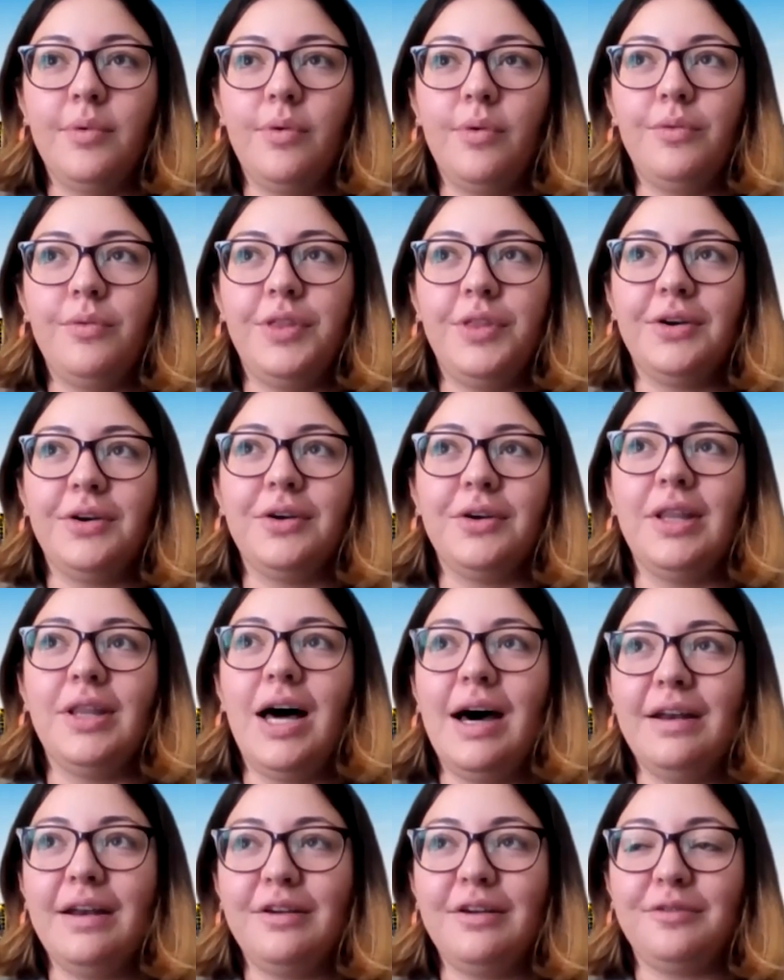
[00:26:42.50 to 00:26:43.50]
there are a
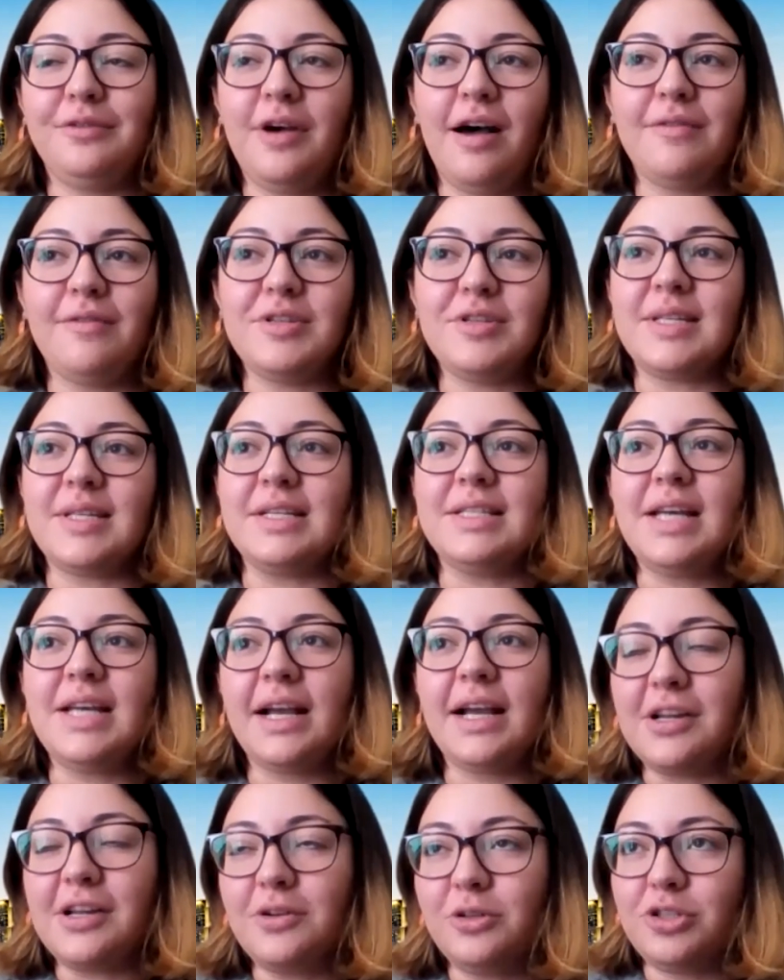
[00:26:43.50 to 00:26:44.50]
lot of obviously
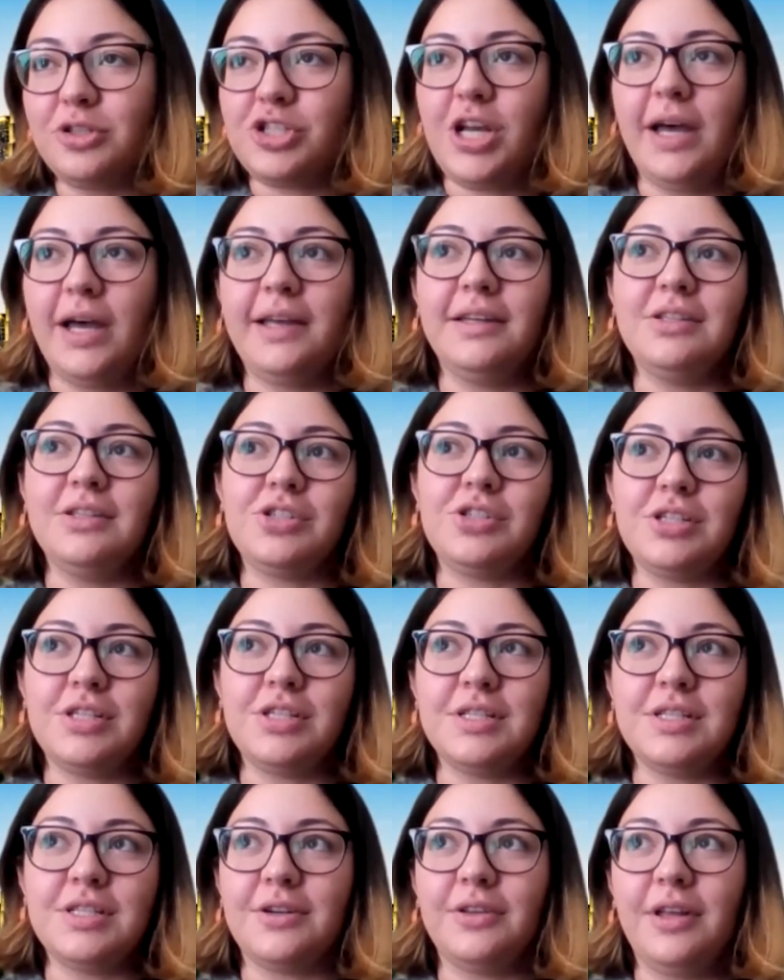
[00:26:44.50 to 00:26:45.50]
technical
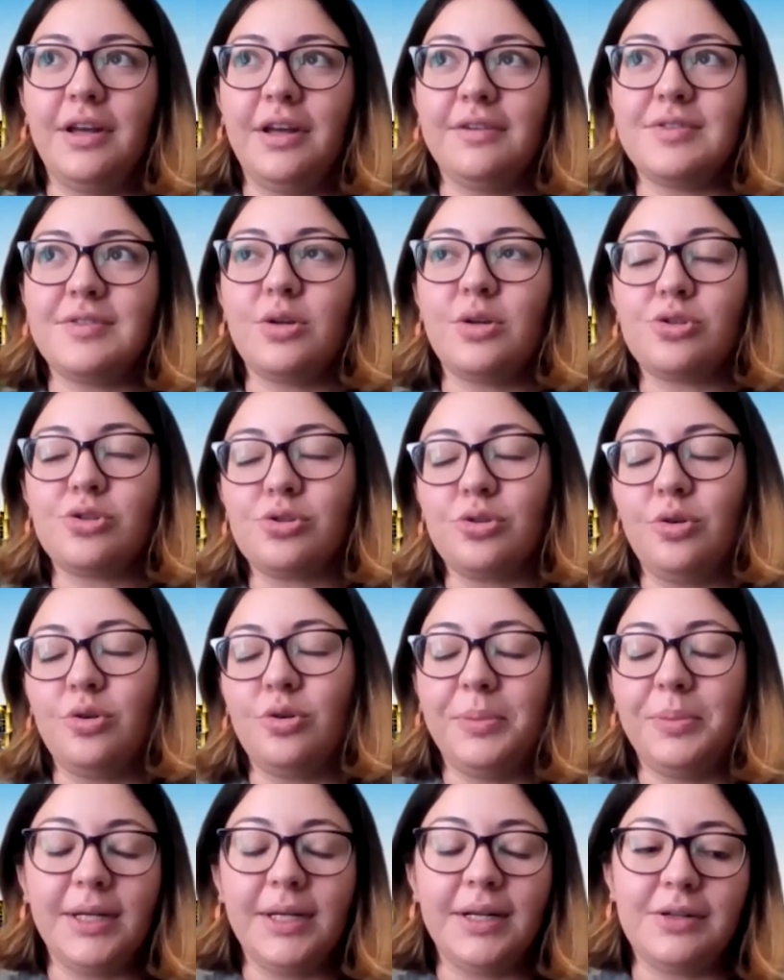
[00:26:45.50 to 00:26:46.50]
challenges. There are a lot of social
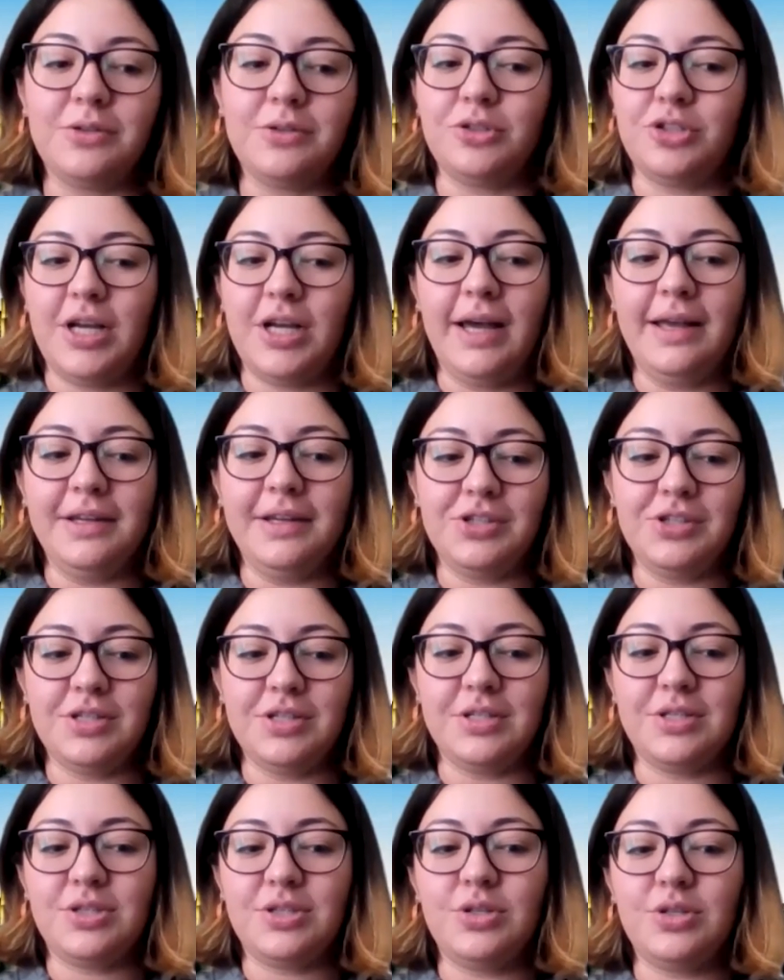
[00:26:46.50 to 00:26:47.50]
and political
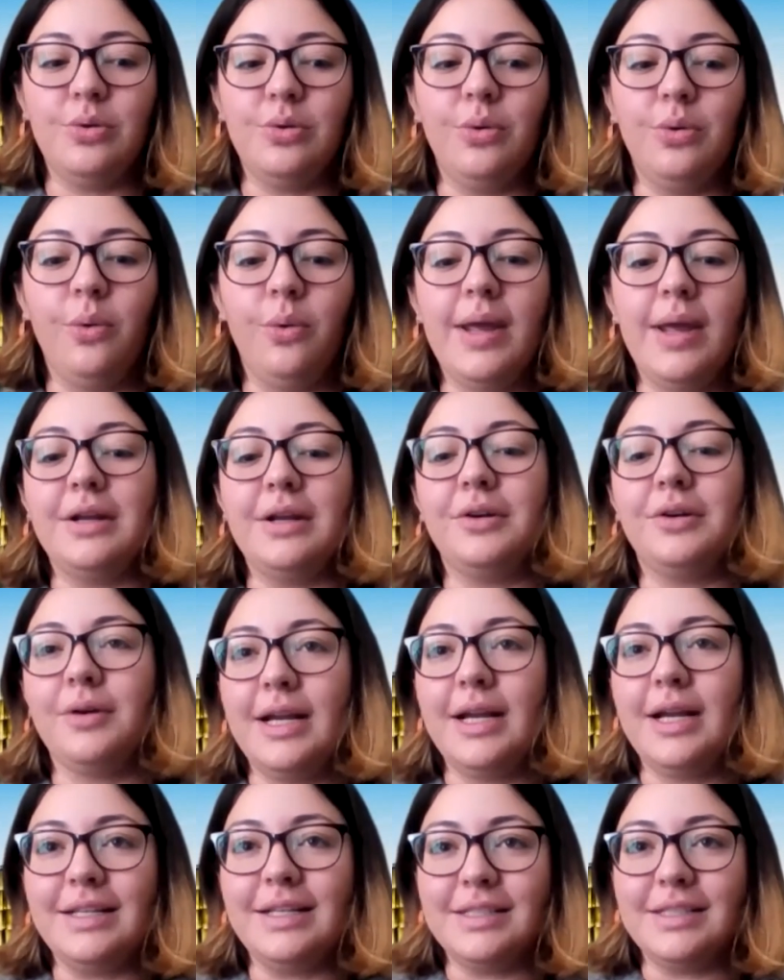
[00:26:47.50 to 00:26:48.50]
challenges to
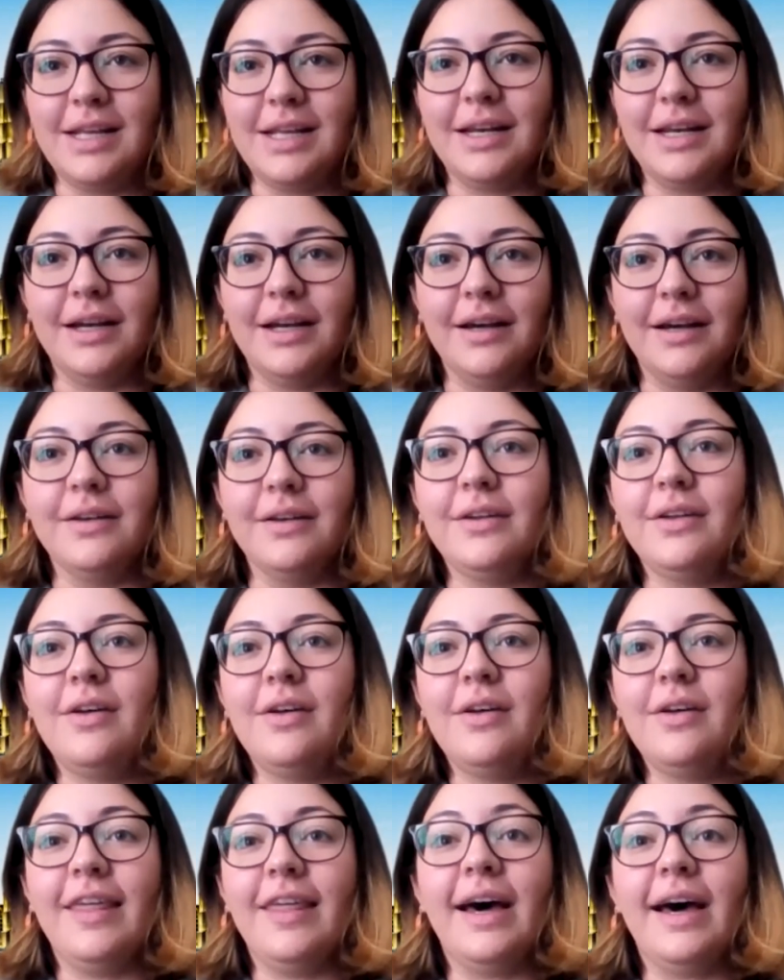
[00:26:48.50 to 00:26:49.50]
integrating data
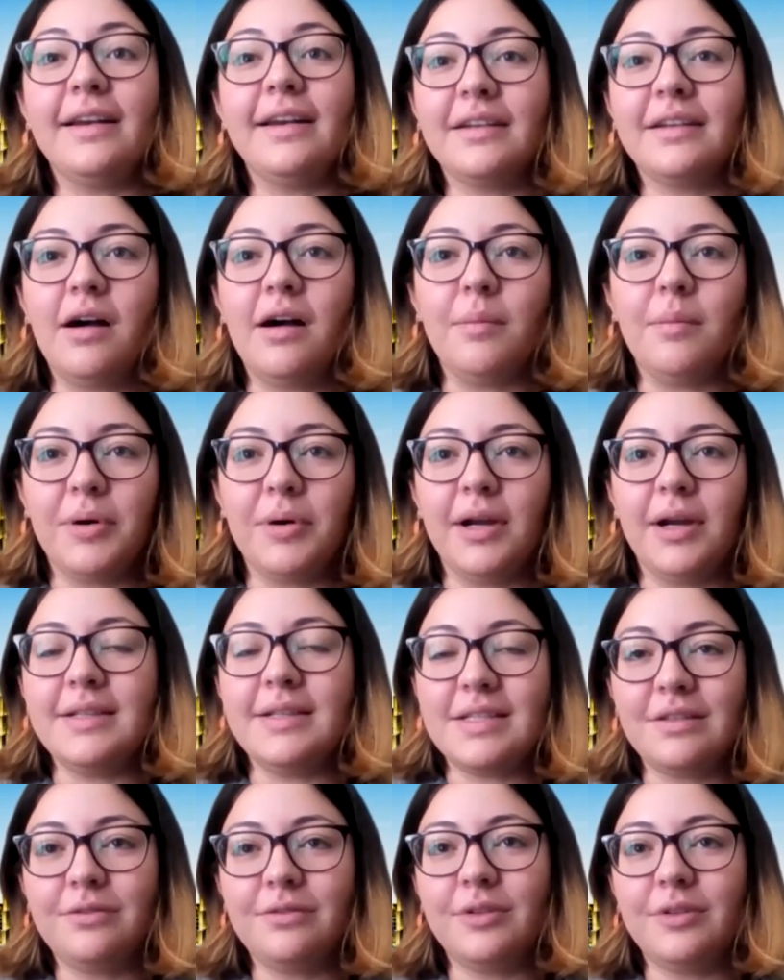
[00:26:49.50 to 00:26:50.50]
that
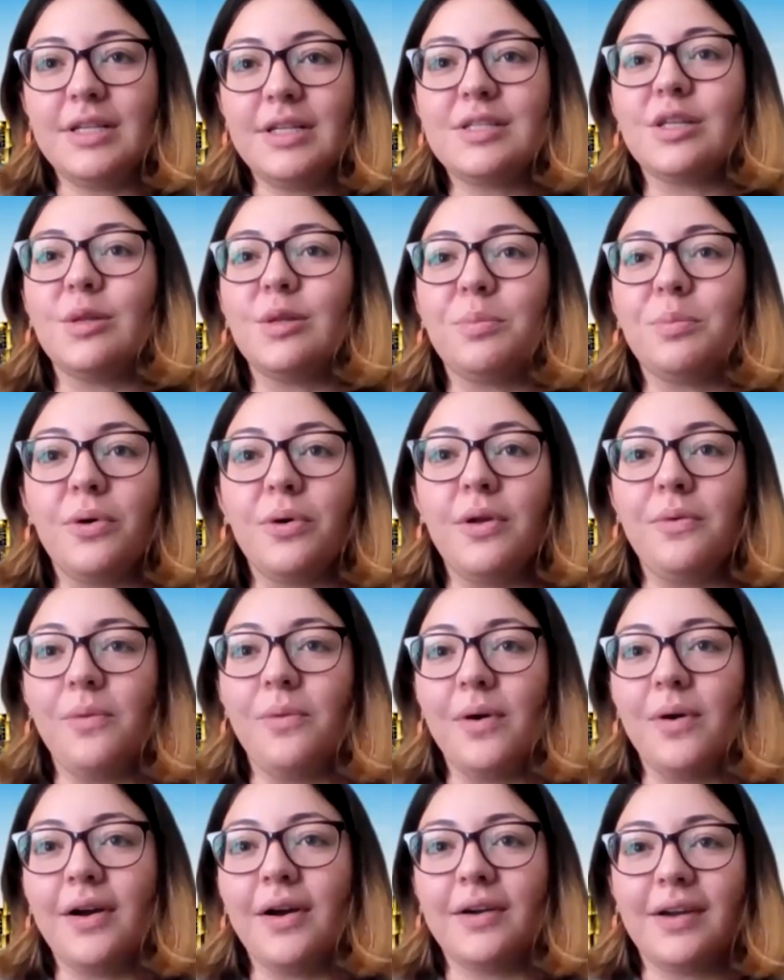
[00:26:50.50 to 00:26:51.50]
comprehensively to the point
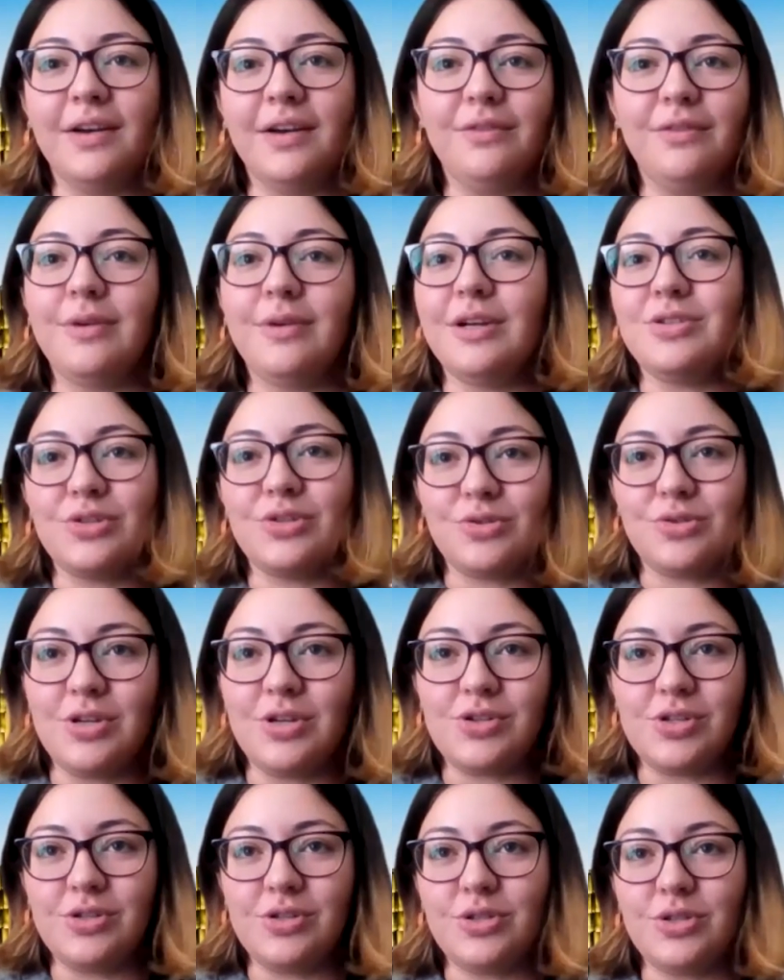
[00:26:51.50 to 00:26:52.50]
where kind of
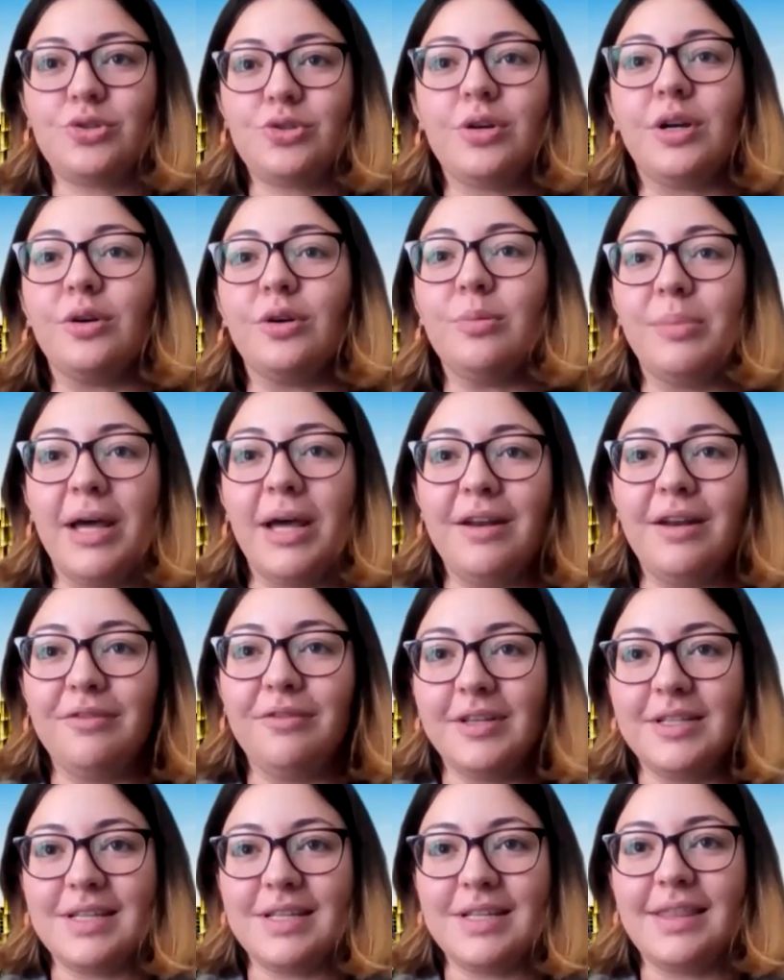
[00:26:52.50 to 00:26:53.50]
registrations trigger
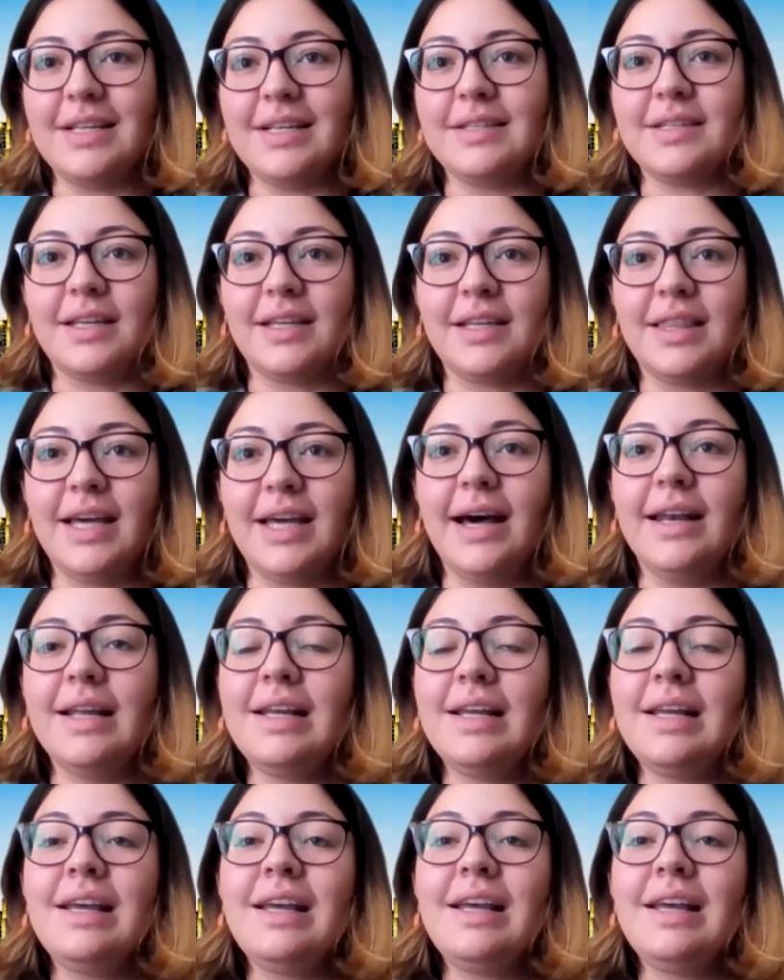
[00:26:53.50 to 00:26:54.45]
benefits and things like that.